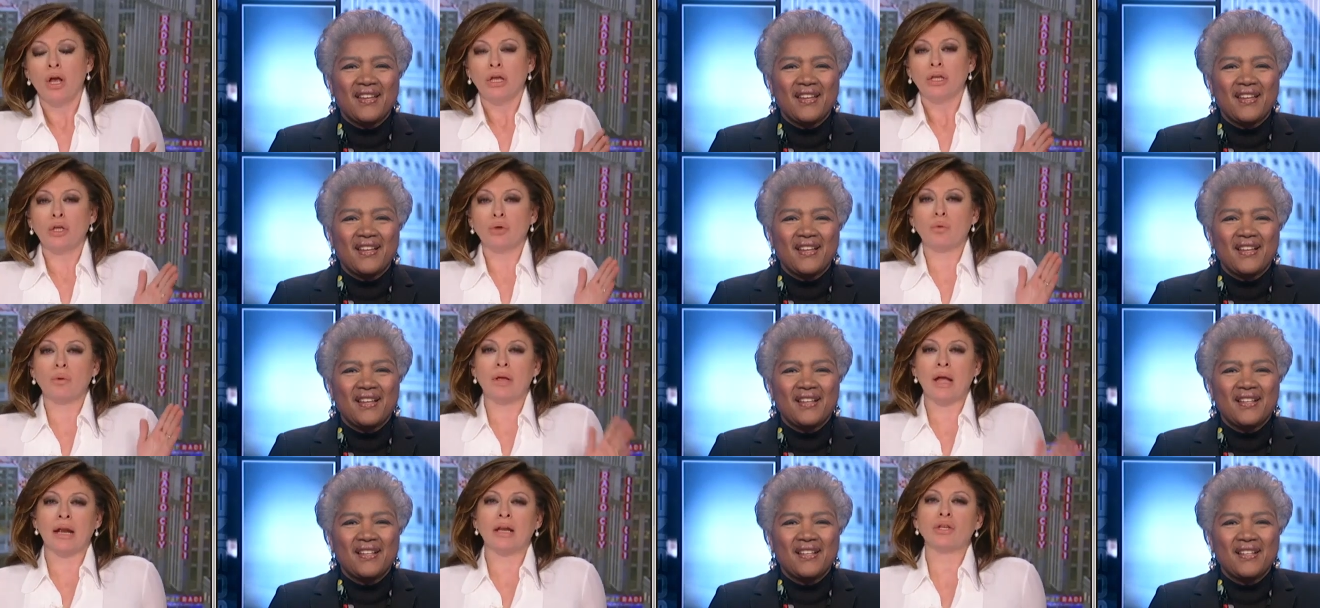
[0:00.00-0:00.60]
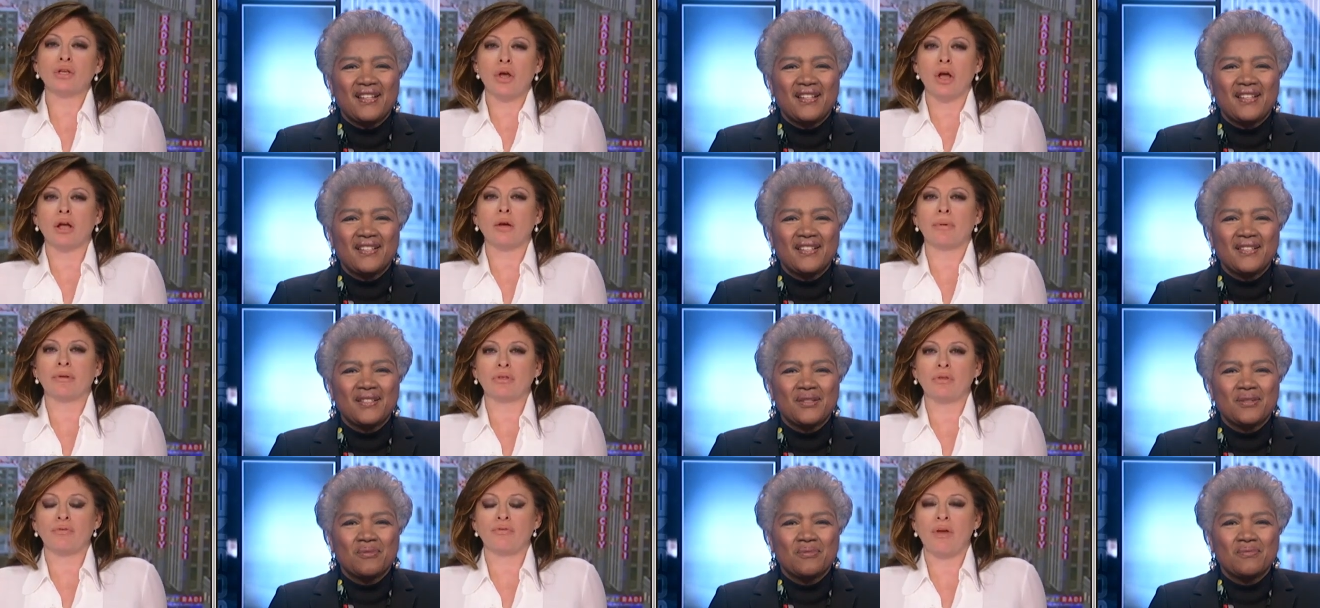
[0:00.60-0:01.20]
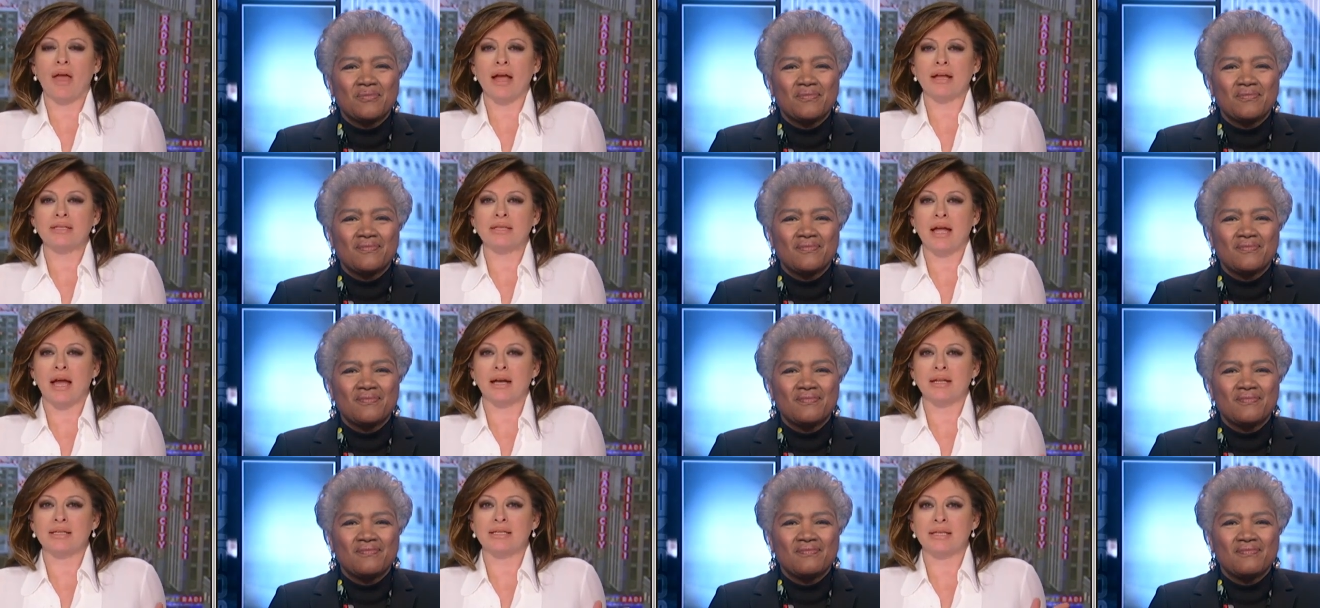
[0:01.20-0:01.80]
Speaker 1: Look, we have got to talk about the
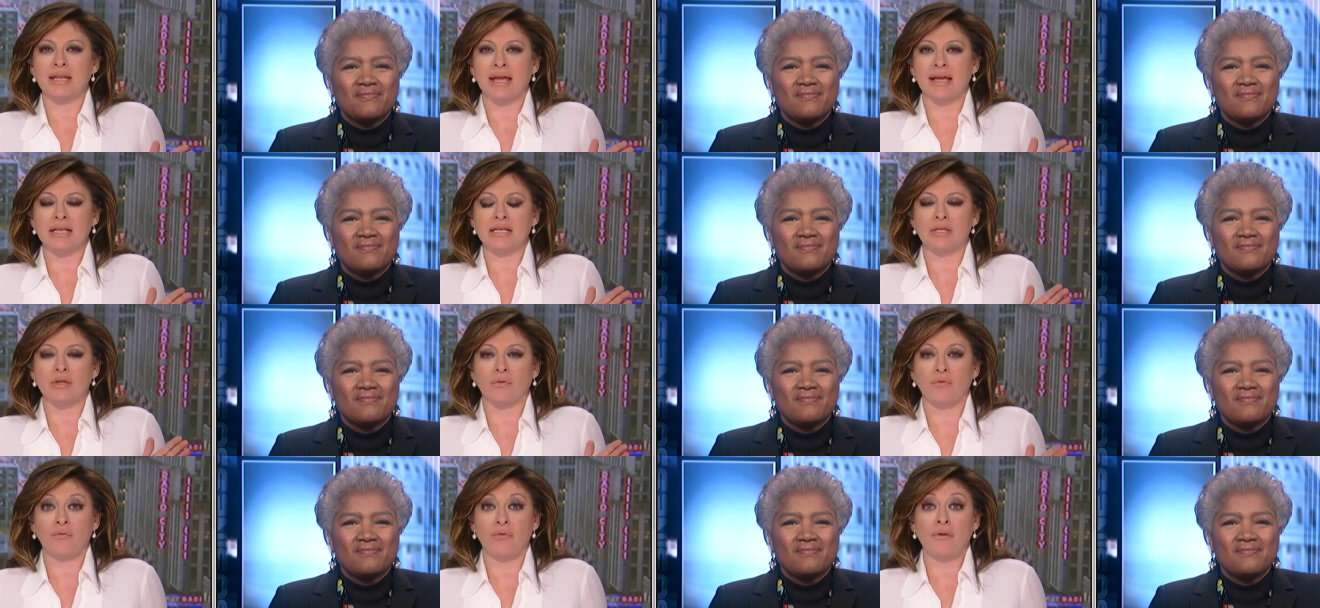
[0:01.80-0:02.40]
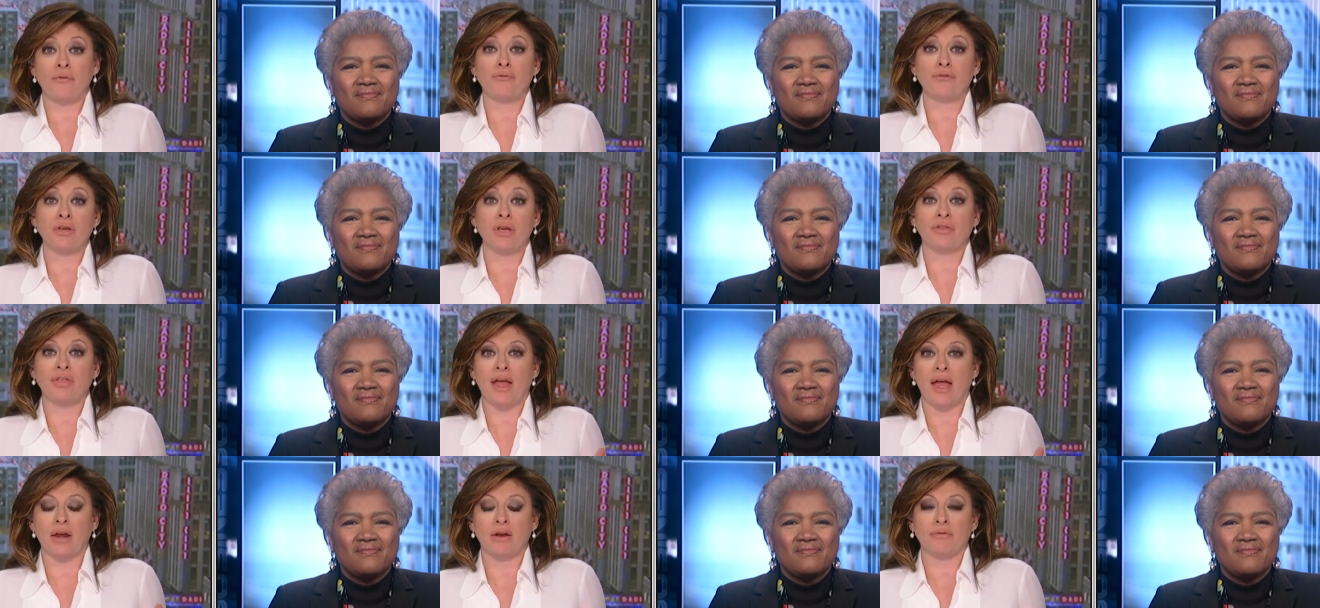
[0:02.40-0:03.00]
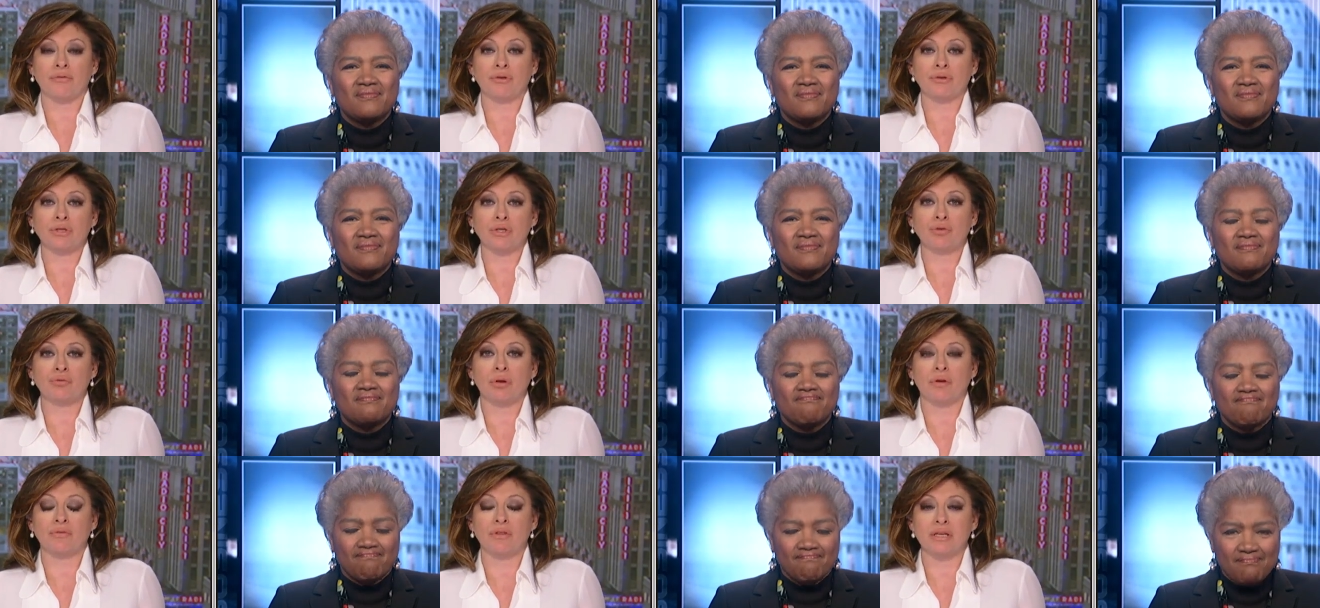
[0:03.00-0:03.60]
fact, Donna, today is the 50th
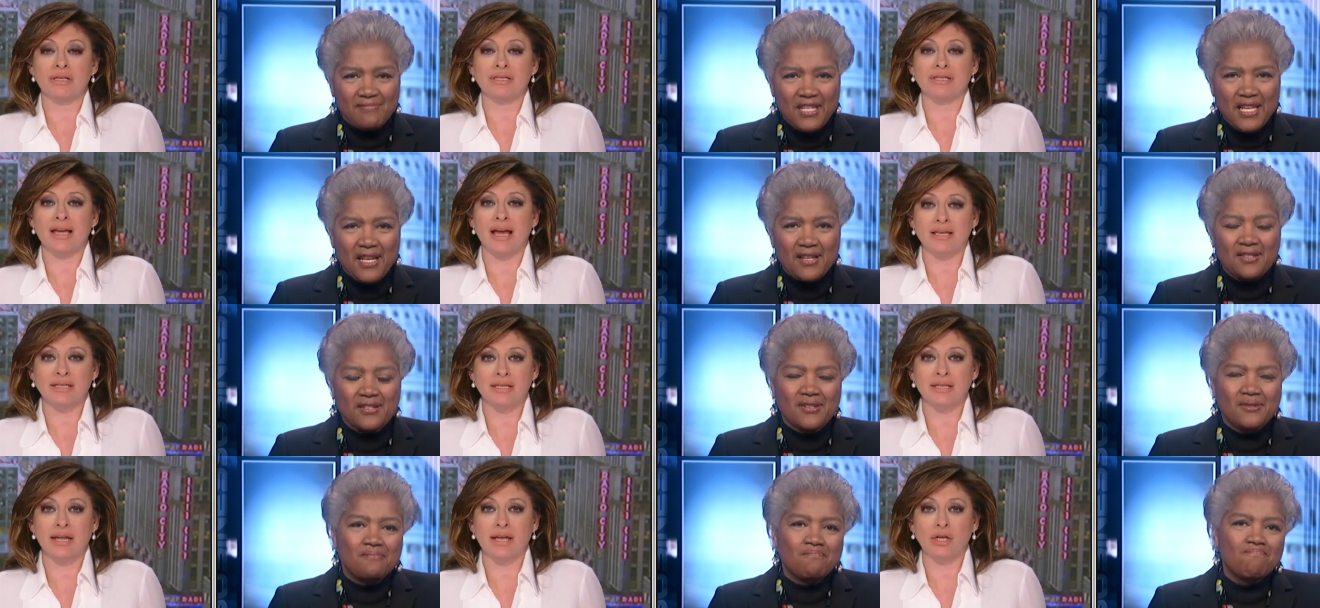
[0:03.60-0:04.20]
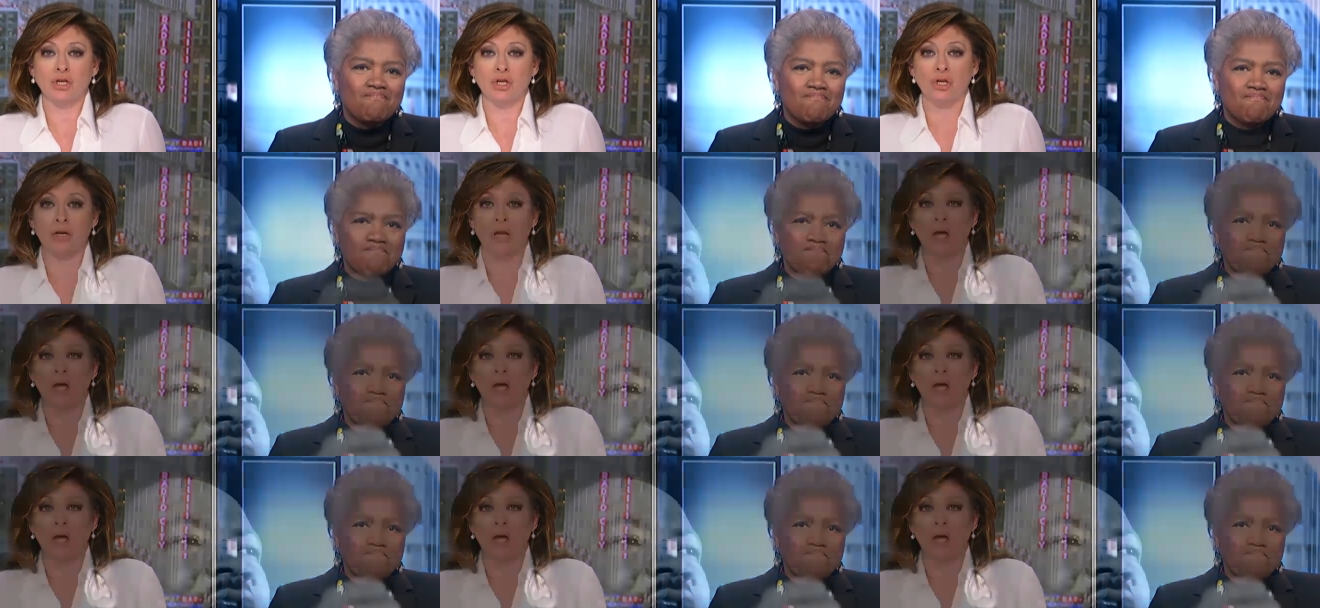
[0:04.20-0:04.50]
anniversary of the assassination